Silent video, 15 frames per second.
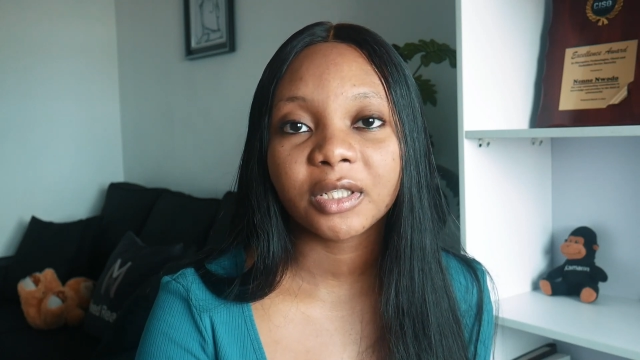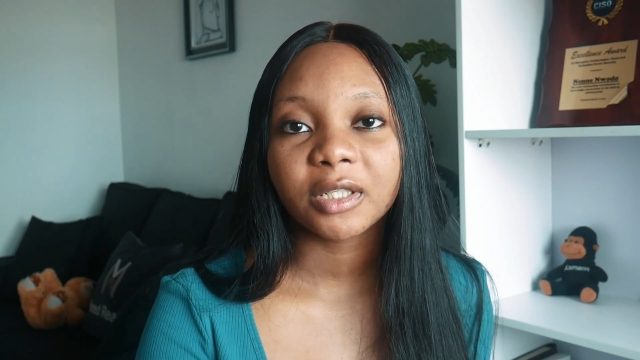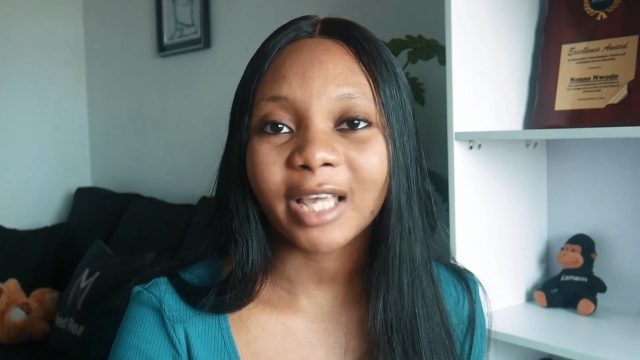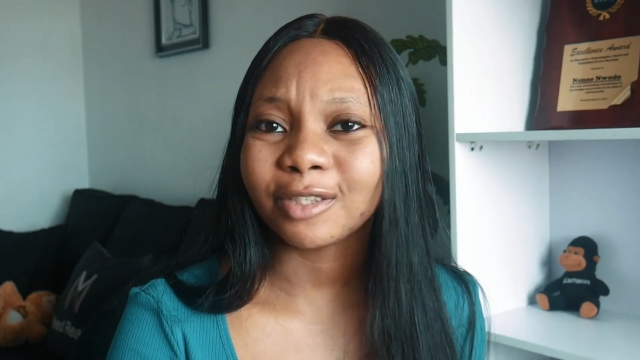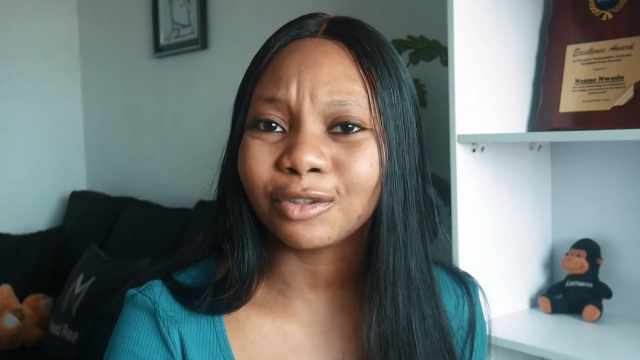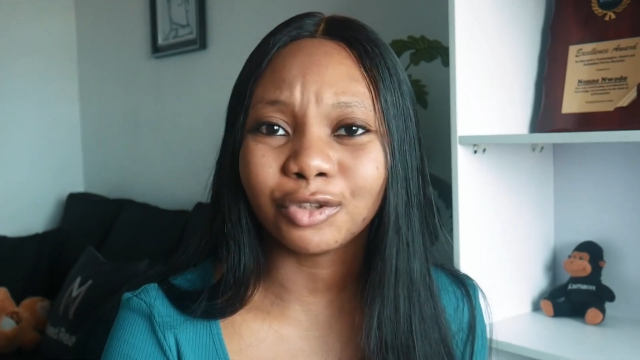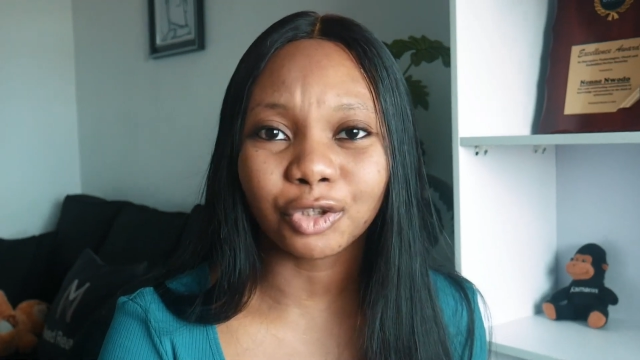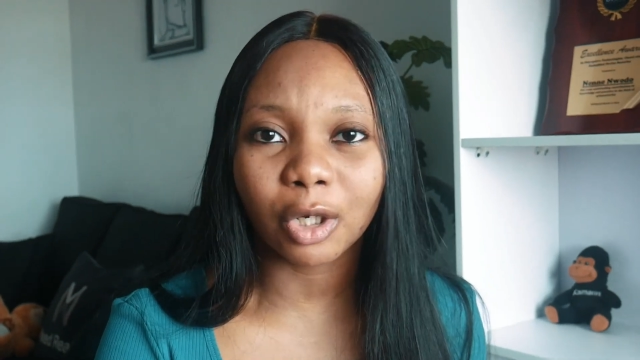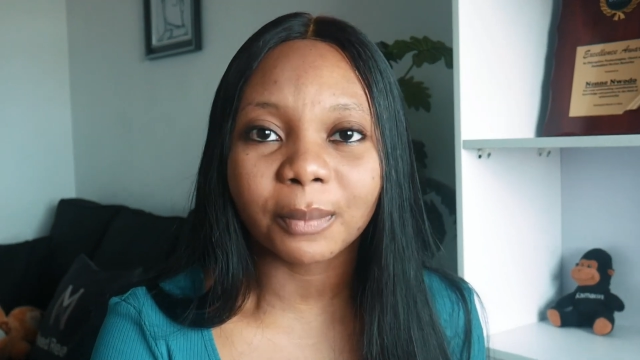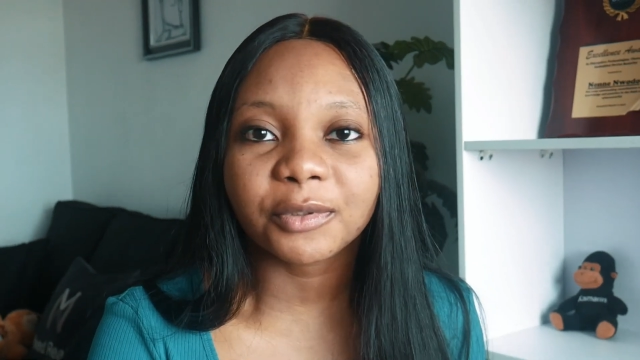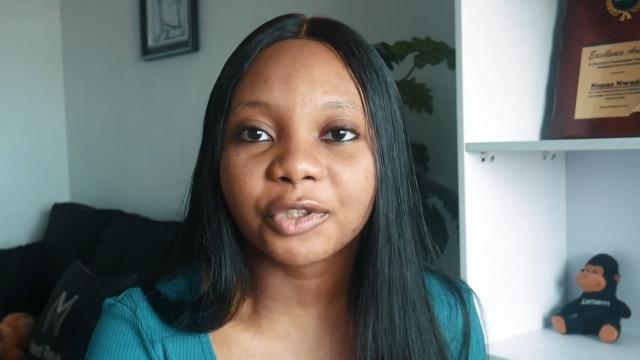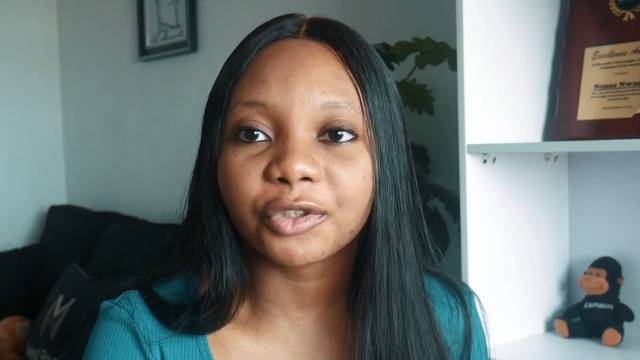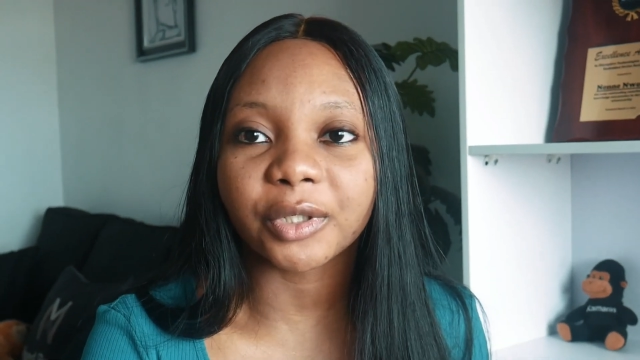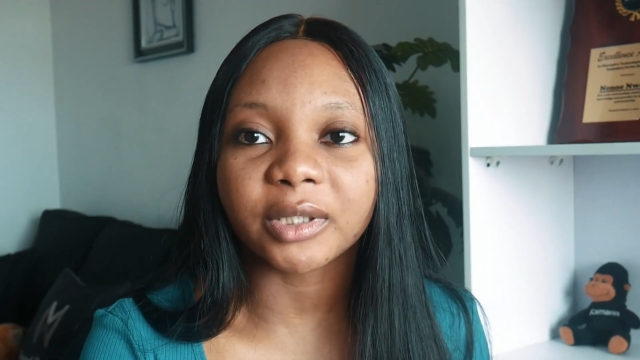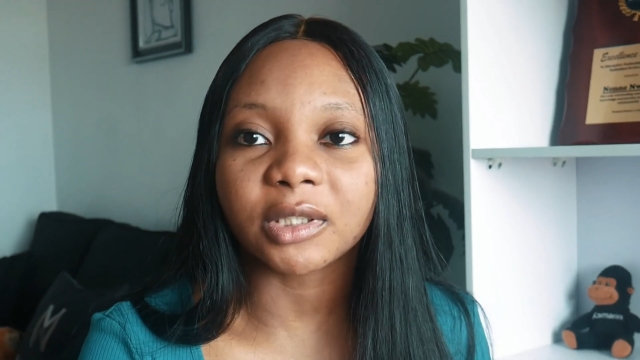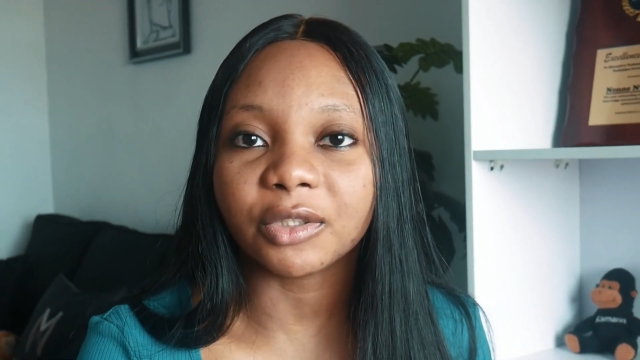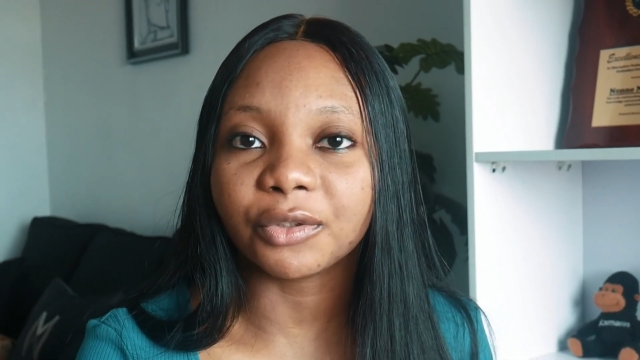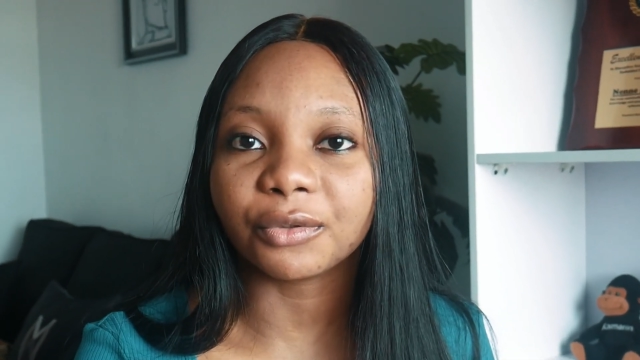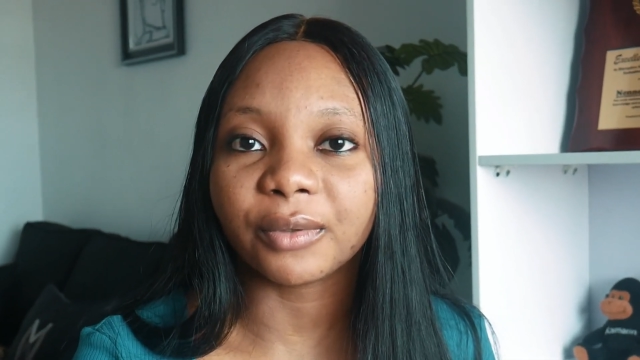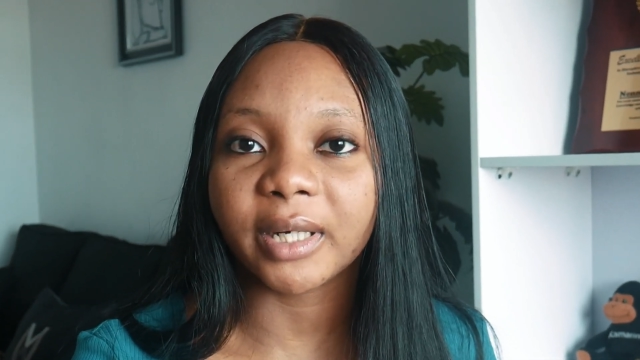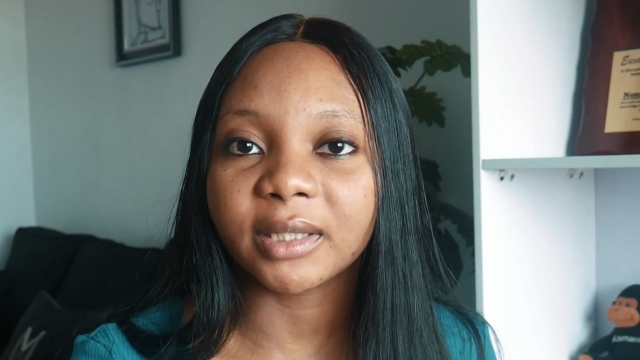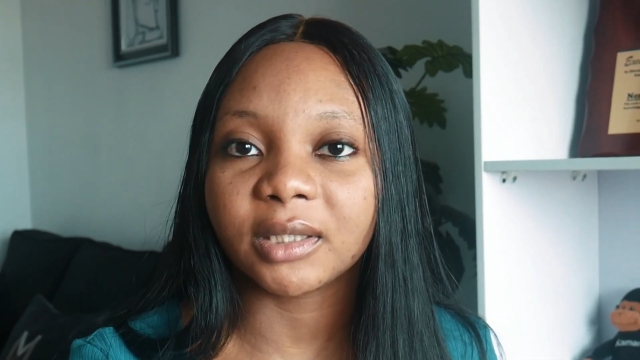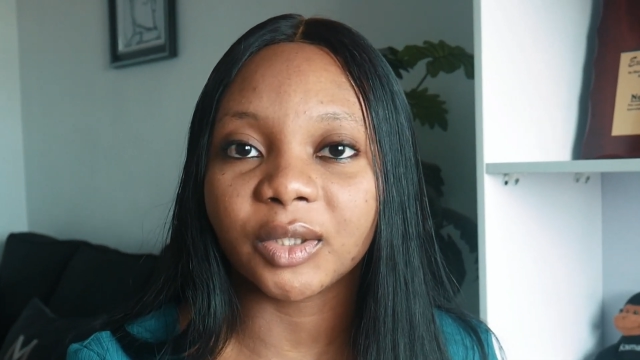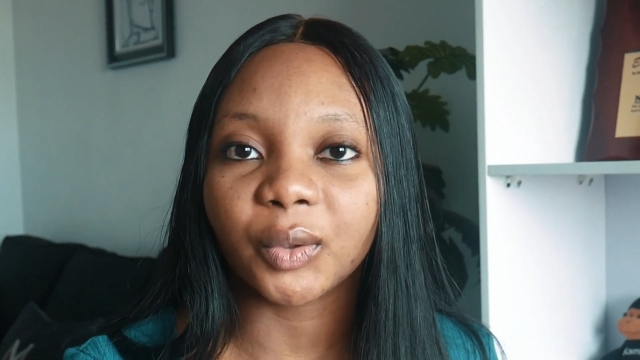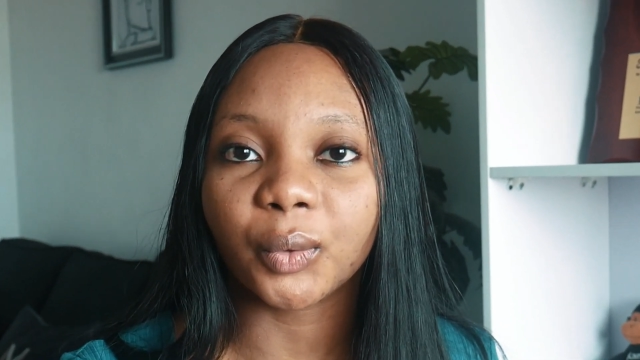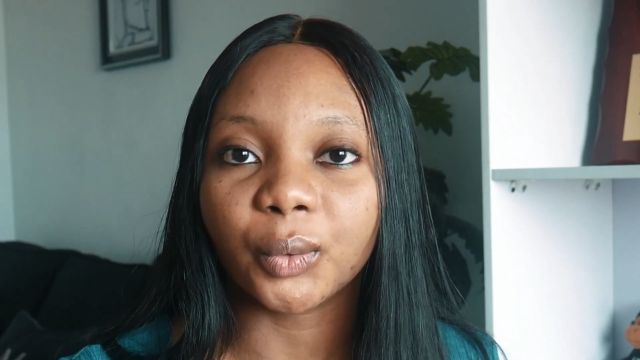and you jump straight into writing